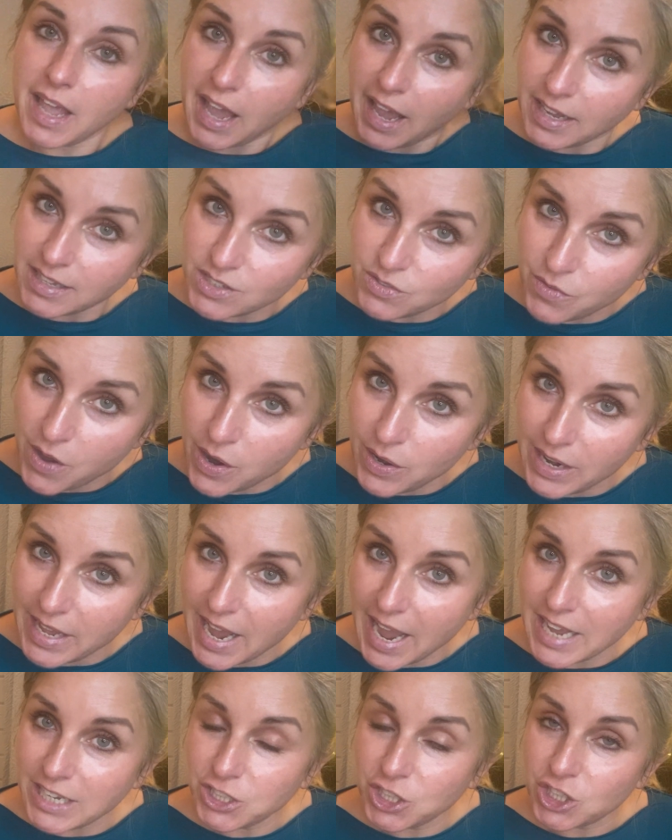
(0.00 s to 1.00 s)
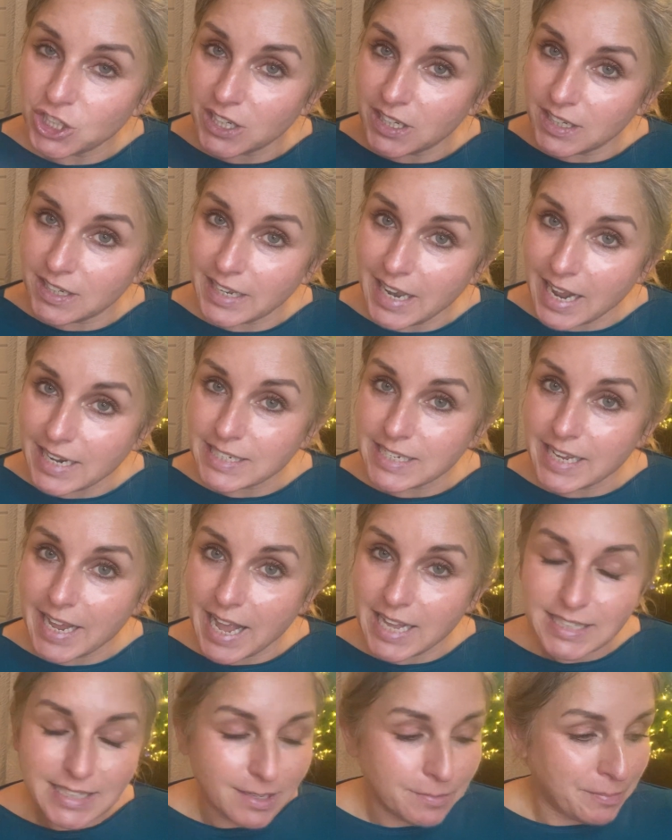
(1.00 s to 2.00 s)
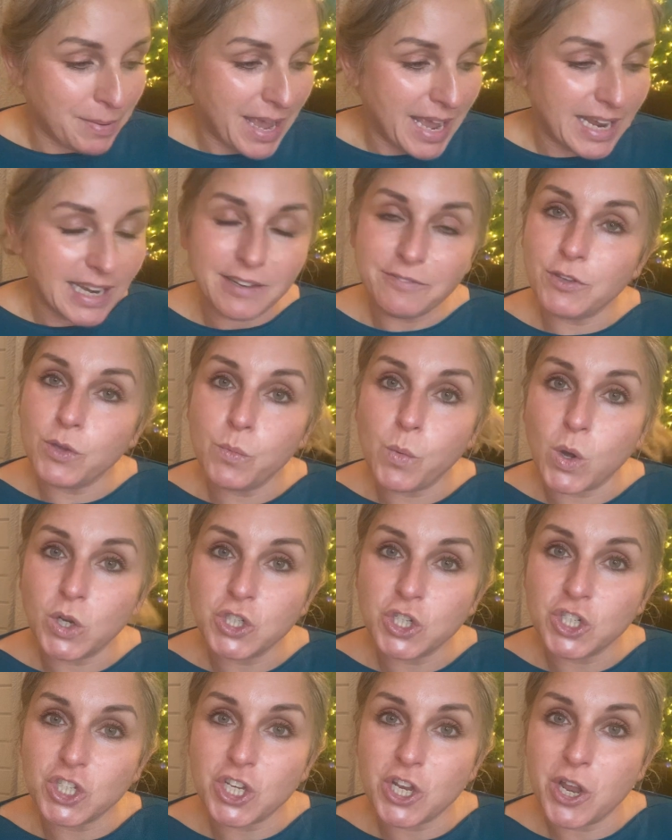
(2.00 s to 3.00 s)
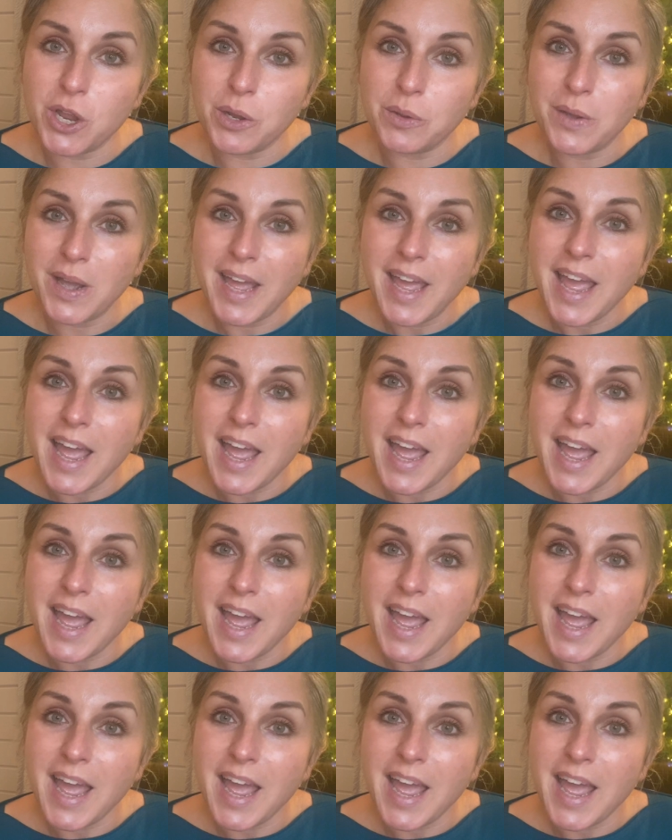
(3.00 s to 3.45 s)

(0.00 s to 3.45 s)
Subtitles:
exfoliation, lactic acid peel if you want to,